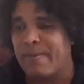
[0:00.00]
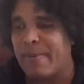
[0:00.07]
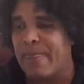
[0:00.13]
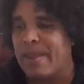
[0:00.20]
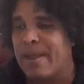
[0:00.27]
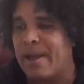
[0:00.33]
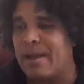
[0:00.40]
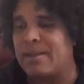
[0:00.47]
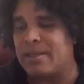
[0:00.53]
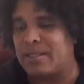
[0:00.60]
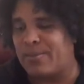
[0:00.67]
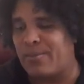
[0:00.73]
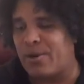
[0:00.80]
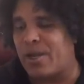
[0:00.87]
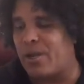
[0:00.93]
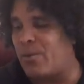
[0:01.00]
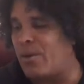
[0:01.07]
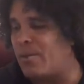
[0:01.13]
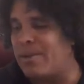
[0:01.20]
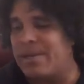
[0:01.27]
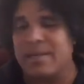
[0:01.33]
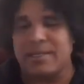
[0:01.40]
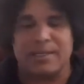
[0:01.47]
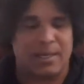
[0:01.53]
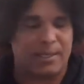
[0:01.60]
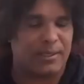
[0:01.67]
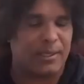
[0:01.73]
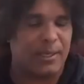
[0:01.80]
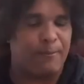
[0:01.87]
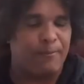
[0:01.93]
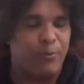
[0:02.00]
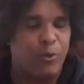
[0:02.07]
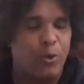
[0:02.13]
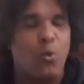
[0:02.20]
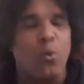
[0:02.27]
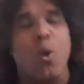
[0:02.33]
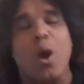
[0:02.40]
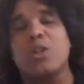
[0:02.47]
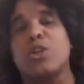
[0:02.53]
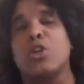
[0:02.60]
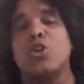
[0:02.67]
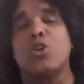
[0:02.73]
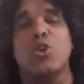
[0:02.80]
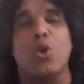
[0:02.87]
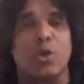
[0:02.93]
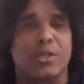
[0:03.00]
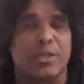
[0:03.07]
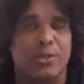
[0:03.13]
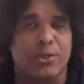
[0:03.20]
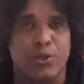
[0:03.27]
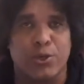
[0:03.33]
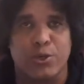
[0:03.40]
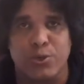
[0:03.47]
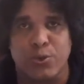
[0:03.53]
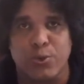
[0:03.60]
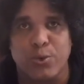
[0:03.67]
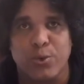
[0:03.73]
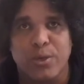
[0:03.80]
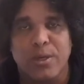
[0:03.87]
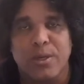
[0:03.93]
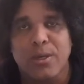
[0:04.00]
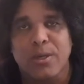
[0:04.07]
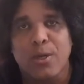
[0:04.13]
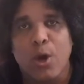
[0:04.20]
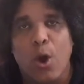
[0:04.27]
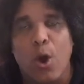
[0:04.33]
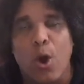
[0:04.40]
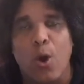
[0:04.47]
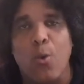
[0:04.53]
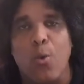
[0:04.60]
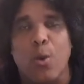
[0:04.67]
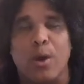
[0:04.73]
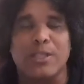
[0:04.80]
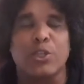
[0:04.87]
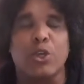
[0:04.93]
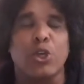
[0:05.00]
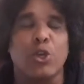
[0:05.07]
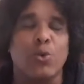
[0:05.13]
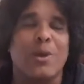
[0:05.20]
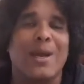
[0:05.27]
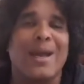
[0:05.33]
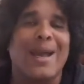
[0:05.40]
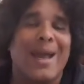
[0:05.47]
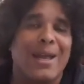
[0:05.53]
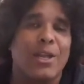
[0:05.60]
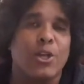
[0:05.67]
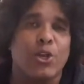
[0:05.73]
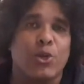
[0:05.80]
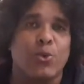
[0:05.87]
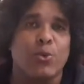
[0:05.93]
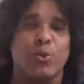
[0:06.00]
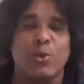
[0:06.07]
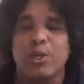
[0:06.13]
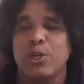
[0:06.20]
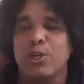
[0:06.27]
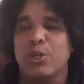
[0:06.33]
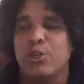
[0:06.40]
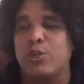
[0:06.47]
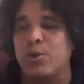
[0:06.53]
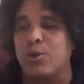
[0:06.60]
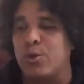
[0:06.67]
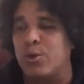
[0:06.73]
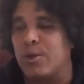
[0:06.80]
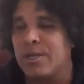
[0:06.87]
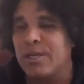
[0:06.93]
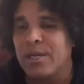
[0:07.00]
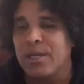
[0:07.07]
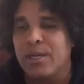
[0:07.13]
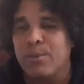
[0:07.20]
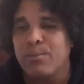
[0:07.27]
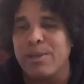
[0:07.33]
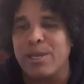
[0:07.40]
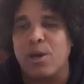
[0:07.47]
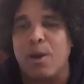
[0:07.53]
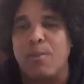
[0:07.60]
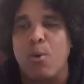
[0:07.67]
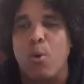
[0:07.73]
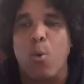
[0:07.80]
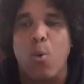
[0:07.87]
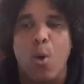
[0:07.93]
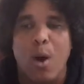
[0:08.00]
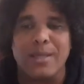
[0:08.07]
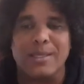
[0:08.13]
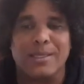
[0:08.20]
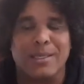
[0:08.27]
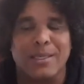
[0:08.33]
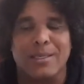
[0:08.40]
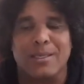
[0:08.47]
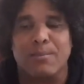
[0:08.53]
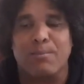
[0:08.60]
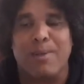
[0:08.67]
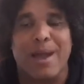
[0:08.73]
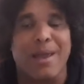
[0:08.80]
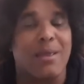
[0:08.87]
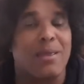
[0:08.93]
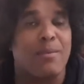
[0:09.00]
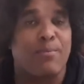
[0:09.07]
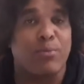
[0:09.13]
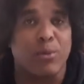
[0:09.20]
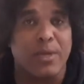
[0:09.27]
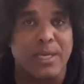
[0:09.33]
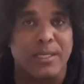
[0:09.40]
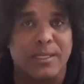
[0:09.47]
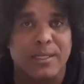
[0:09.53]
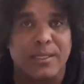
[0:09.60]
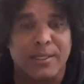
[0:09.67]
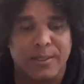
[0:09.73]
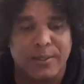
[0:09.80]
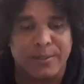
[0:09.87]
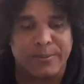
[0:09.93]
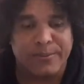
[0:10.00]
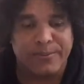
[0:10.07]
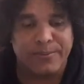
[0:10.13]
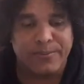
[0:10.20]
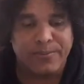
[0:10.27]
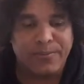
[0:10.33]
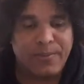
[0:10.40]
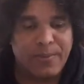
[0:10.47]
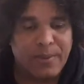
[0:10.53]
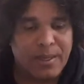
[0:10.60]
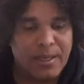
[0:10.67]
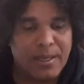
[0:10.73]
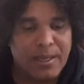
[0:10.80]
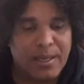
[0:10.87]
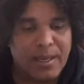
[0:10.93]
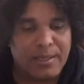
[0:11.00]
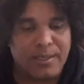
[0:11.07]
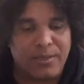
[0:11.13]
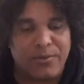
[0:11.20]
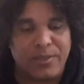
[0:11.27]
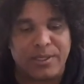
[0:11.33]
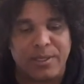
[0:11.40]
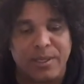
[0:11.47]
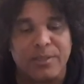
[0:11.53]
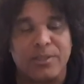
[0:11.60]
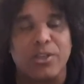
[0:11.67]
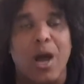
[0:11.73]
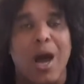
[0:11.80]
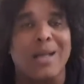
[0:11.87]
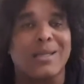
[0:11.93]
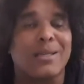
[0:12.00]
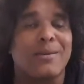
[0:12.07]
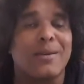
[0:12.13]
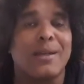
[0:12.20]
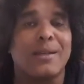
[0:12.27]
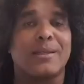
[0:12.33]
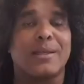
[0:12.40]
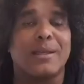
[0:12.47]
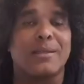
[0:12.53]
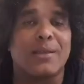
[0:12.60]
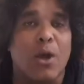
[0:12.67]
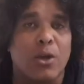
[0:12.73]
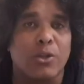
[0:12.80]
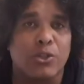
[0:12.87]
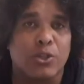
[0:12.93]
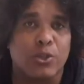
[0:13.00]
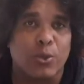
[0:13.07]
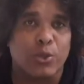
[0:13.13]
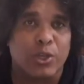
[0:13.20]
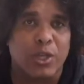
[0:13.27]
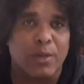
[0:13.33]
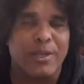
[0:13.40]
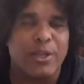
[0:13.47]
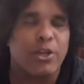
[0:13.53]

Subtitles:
And this morning we'll be discussing what not to do or what you can do to become wanted by the police as it results to utterances on social media.